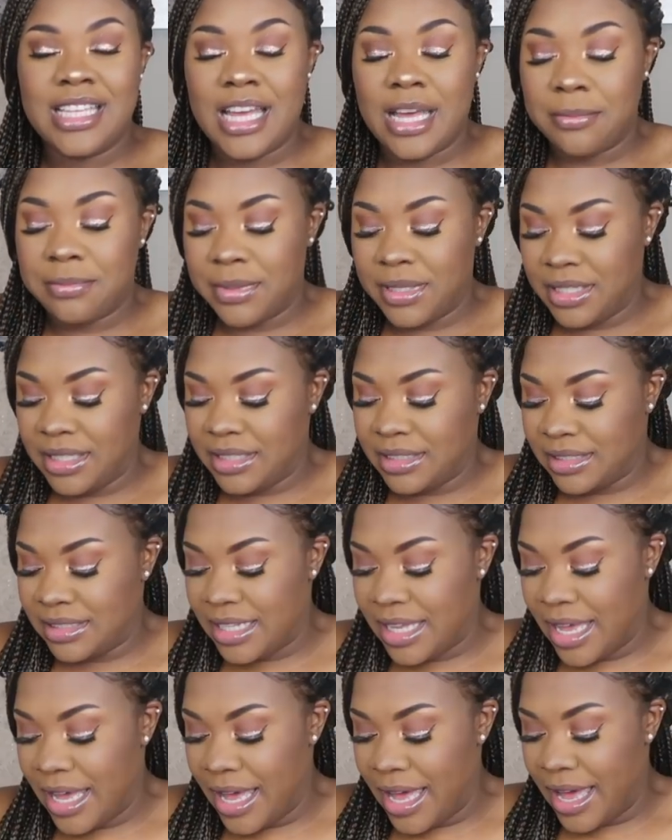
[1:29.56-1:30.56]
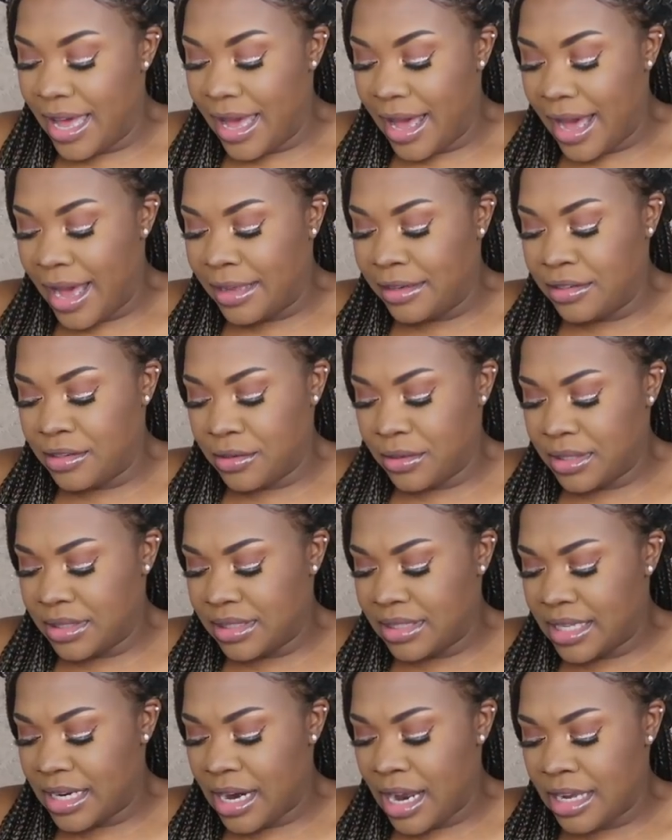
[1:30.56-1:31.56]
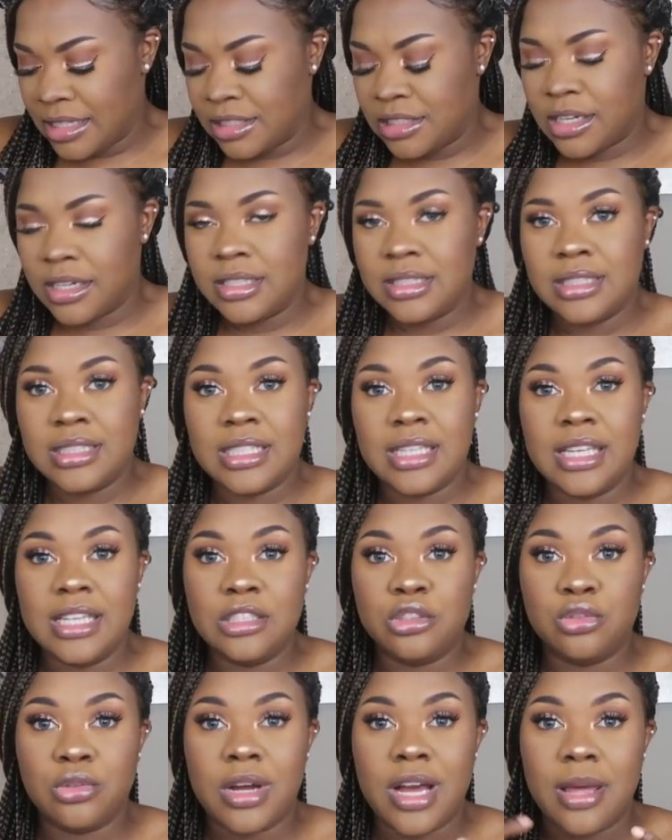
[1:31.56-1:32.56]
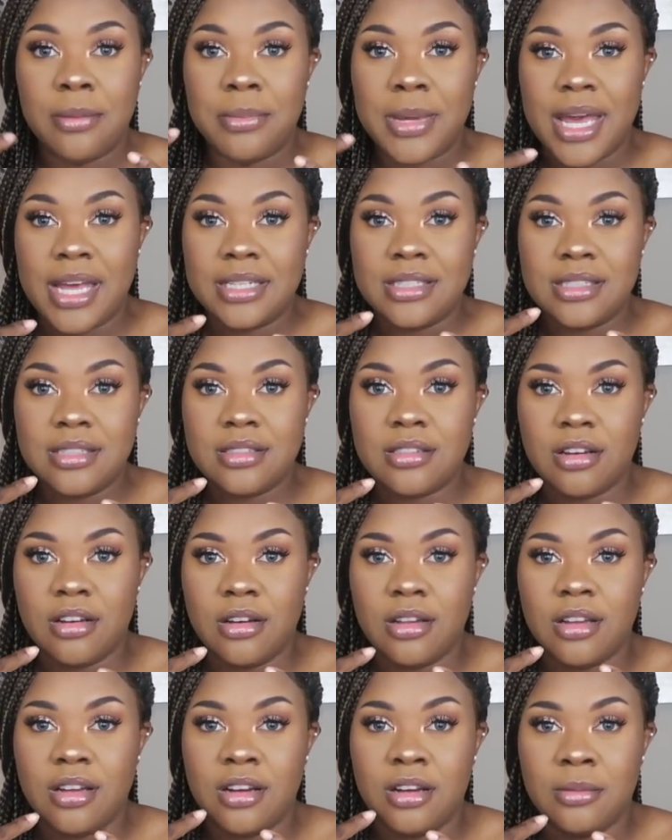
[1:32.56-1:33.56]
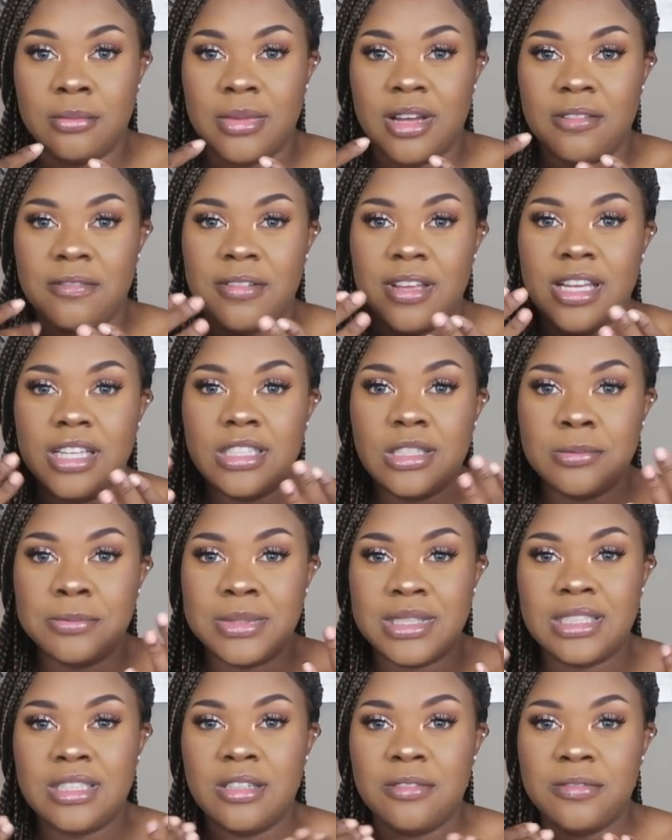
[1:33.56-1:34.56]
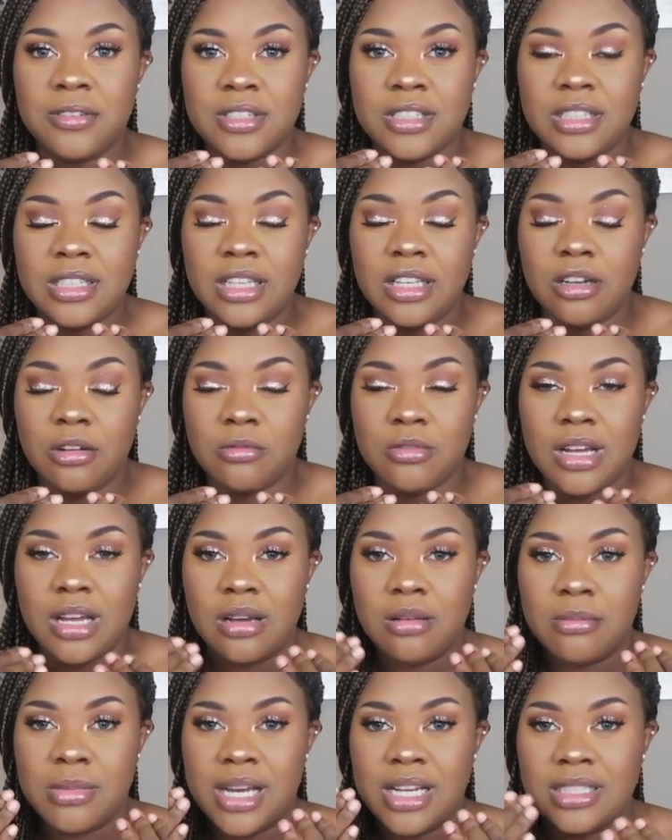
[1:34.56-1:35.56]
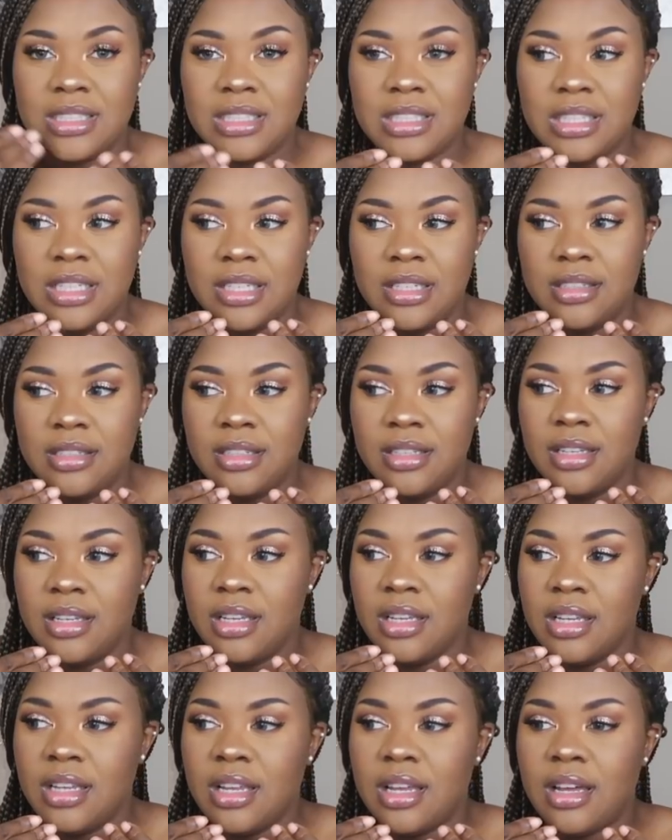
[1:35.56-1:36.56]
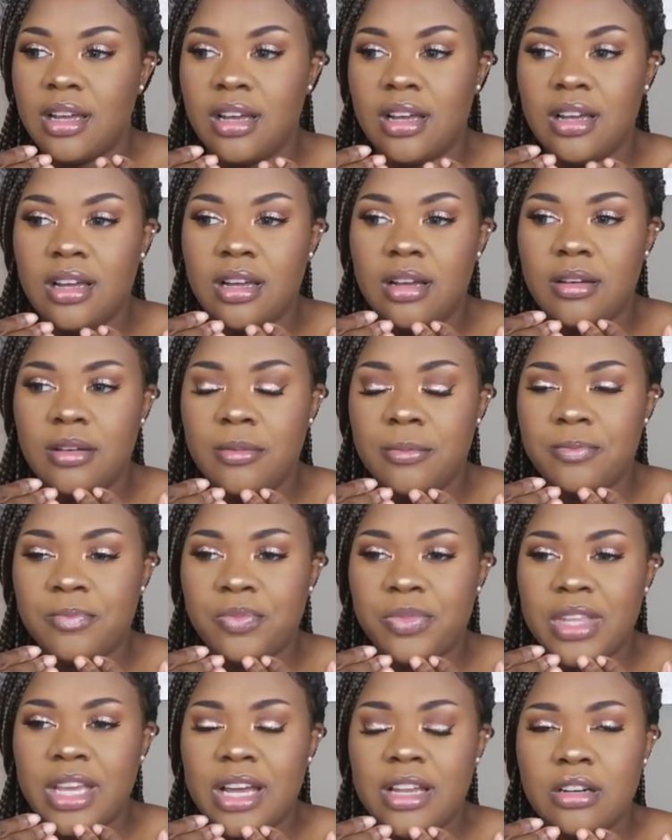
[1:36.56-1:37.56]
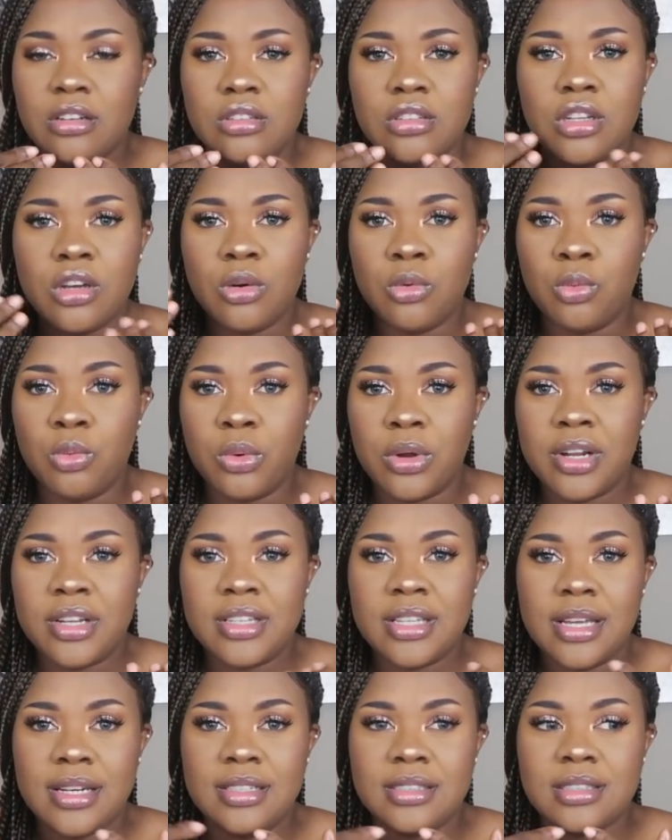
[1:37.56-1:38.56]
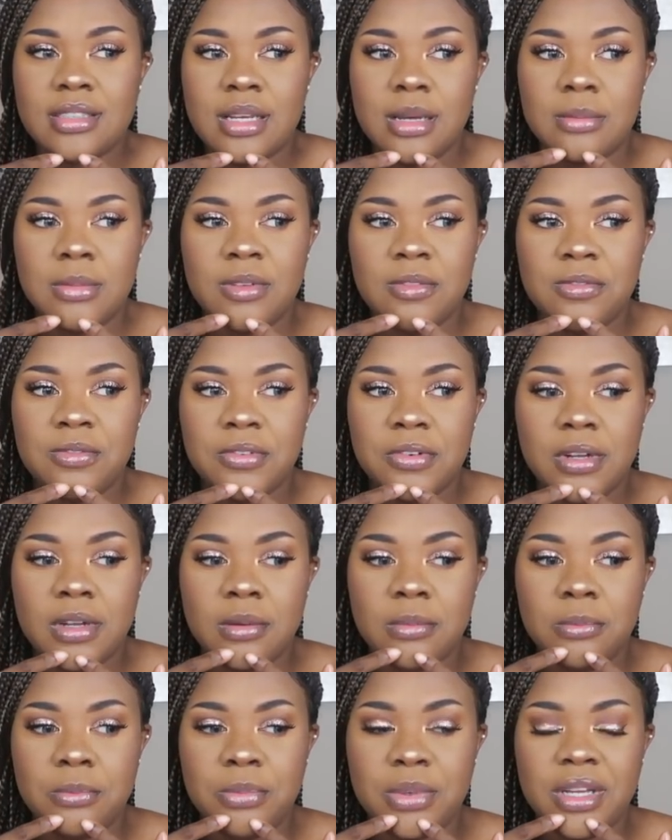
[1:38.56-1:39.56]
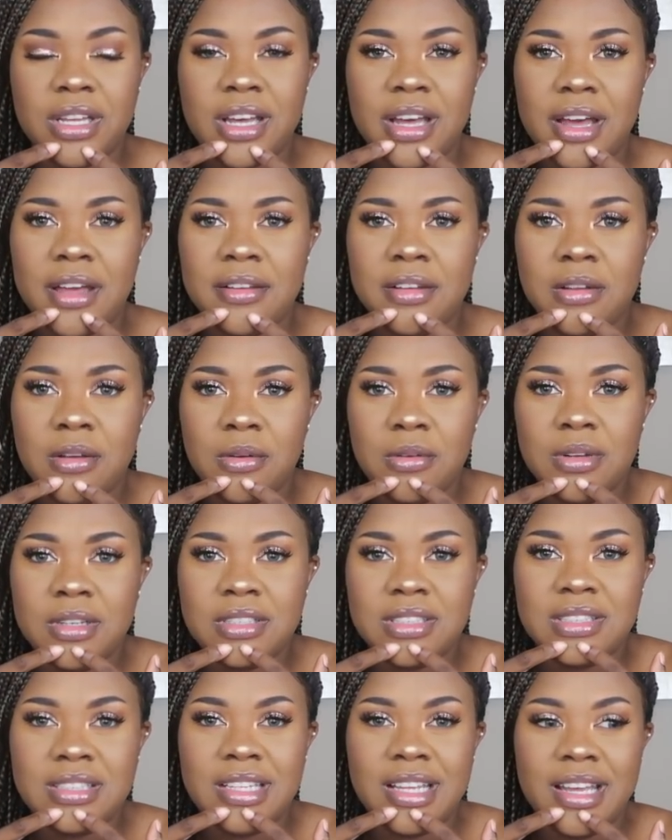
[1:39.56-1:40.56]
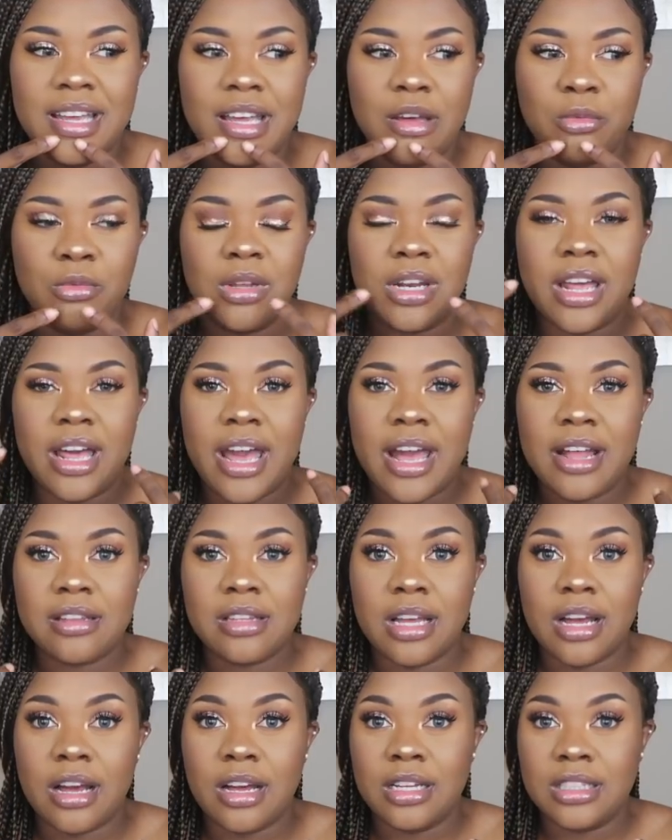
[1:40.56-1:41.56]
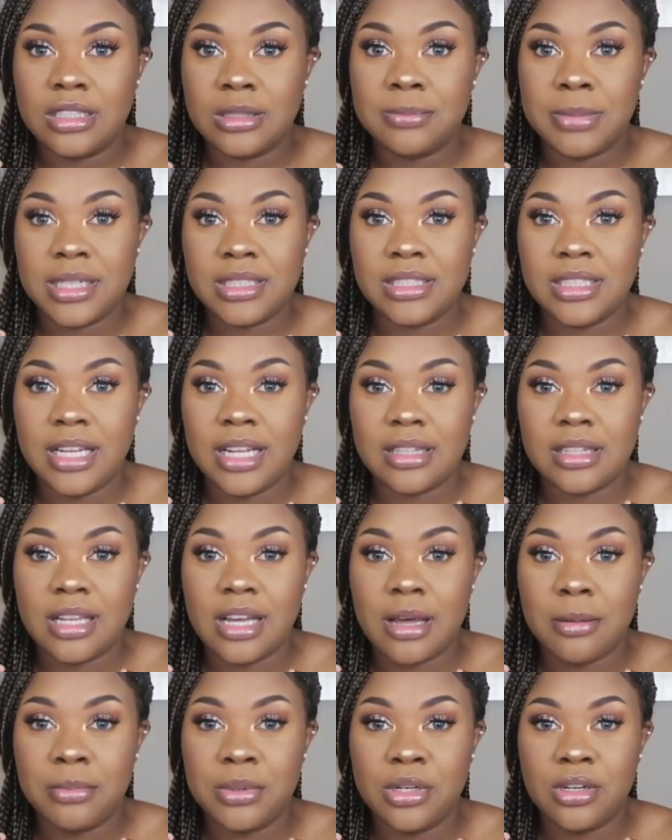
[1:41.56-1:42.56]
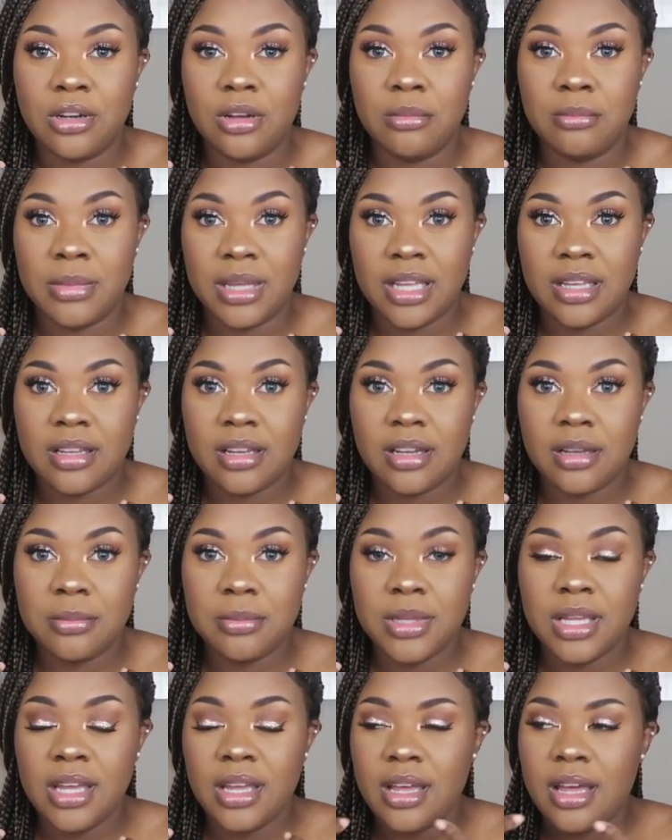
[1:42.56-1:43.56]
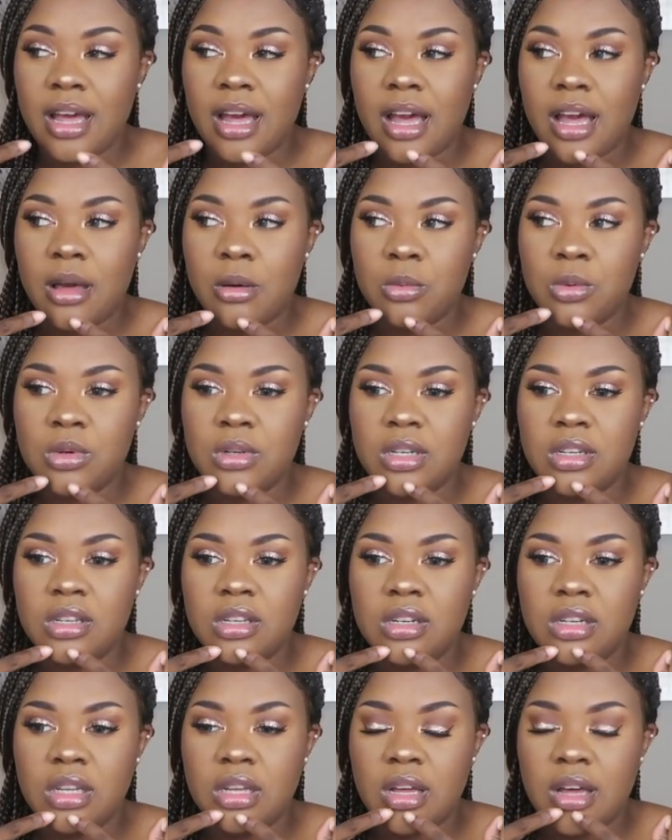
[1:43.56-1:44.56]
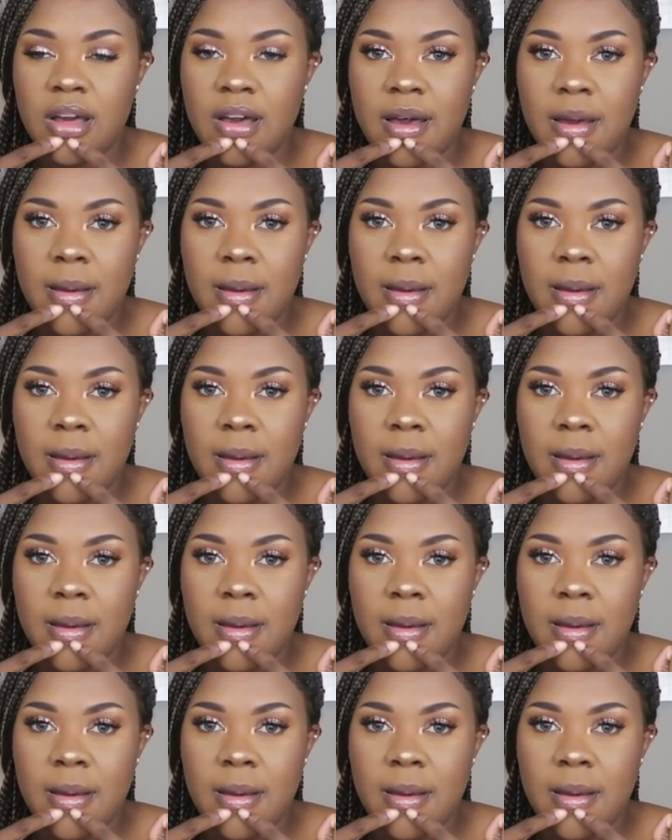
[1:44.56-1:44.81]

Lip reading: has happened is that I noticed that I started to get dry patches on my face, specifically around my chin. I don't know where that is coming from, but I noticed that especially after I put on makeup, I would